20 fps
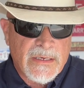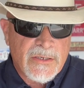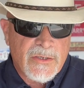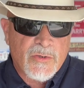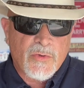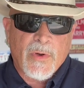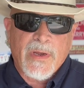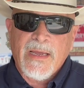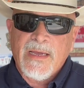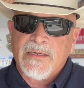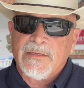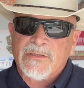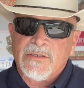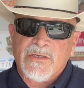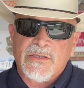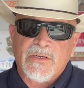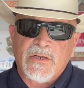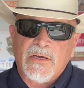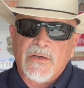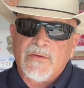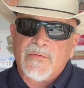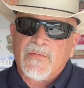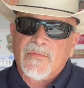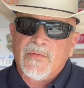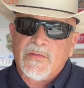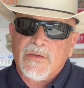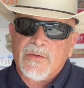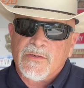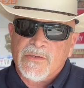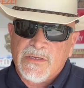trans stuff
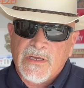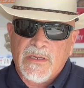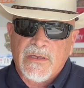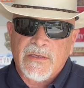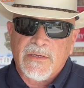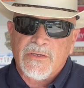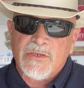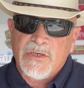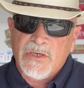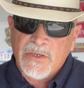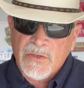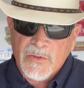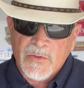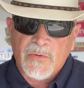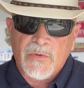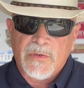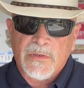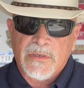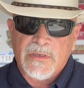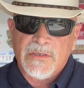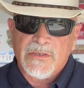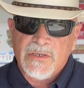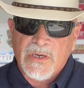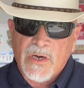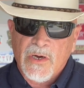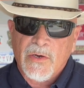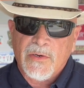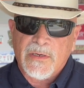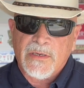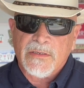they're selling children in
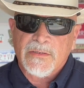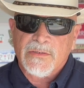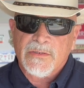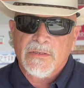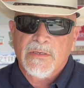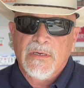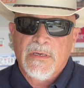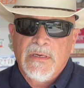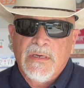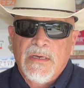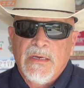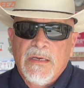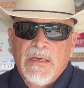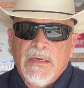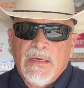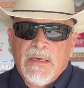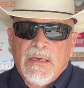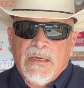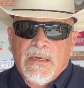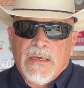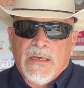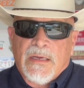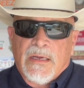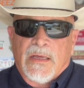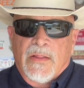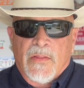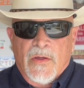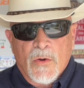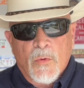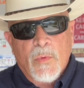Target.
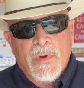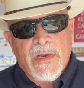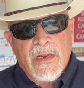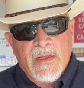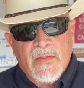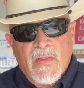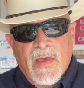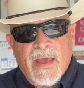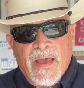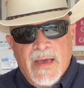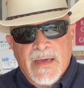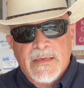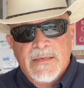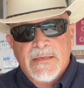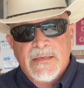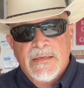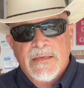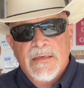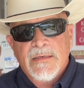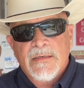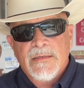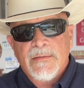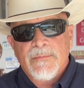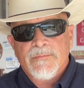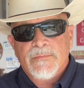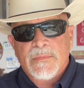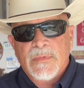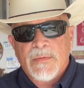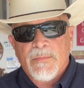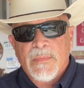And they're winning that.
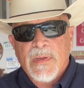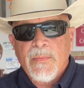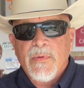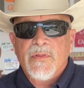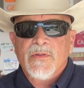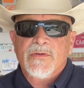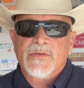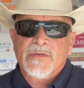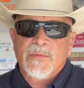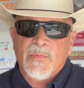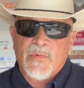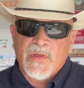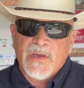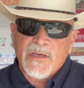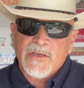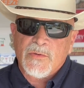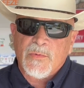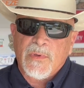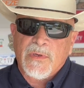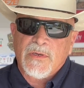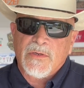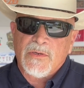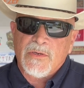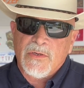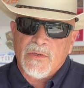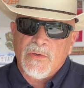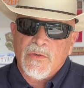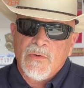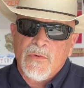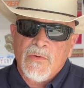Maybe there's some things we can
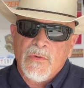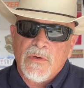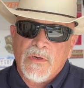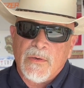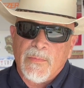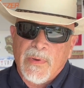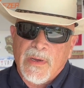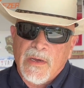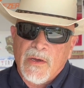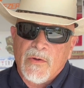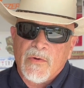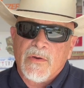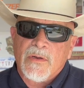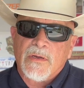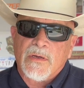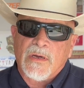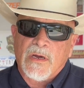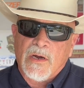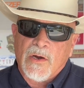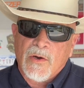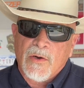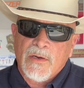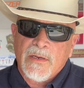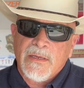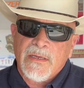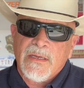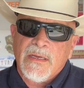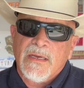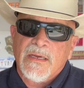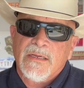do about
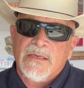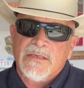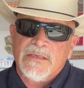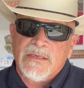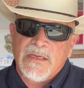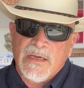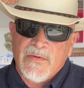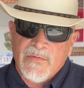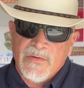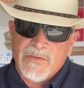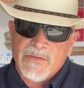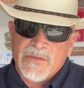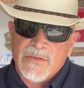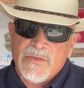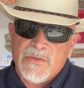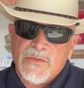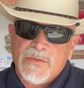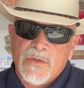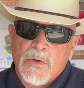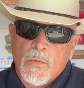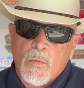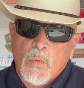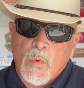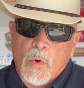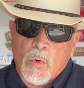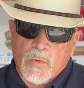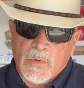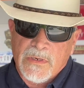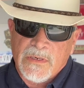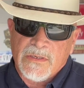Harley Davidson's
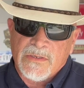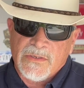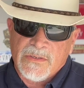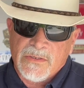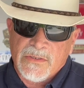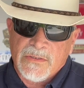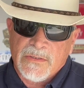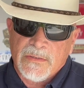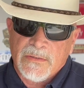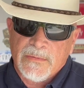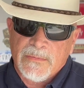wokeness.